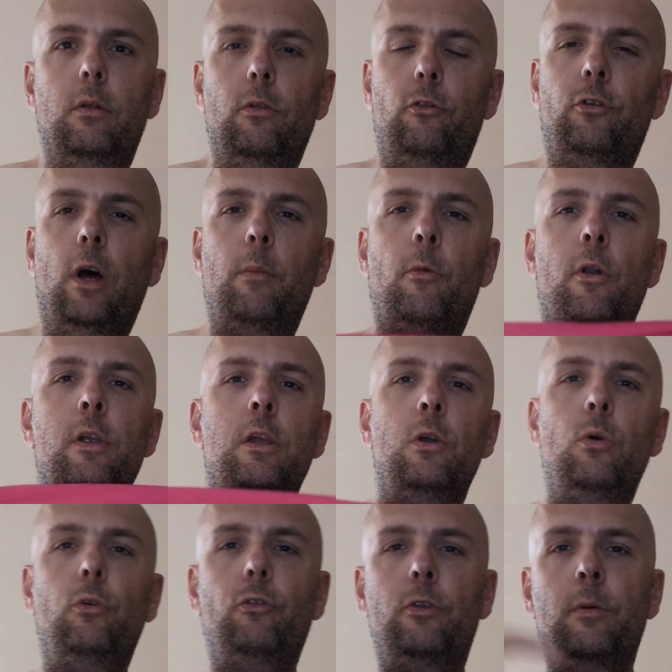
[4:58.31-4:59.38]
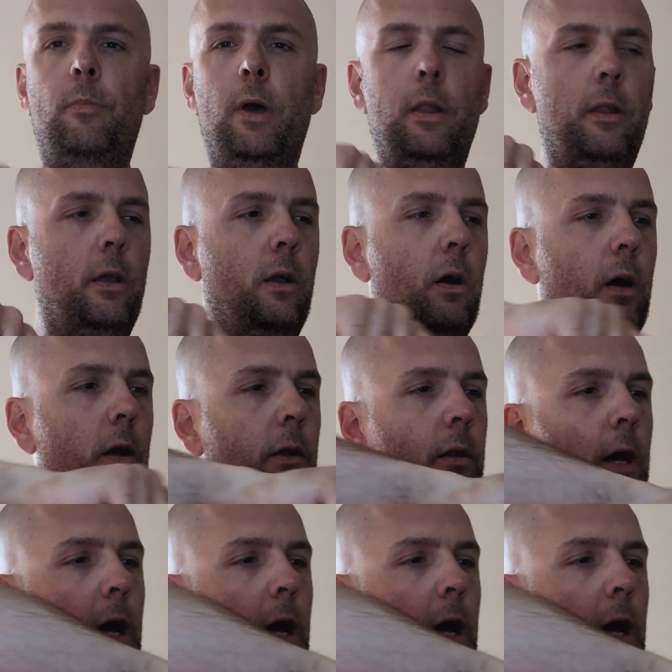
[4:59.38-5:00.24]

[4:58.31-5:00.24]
summer use, depending on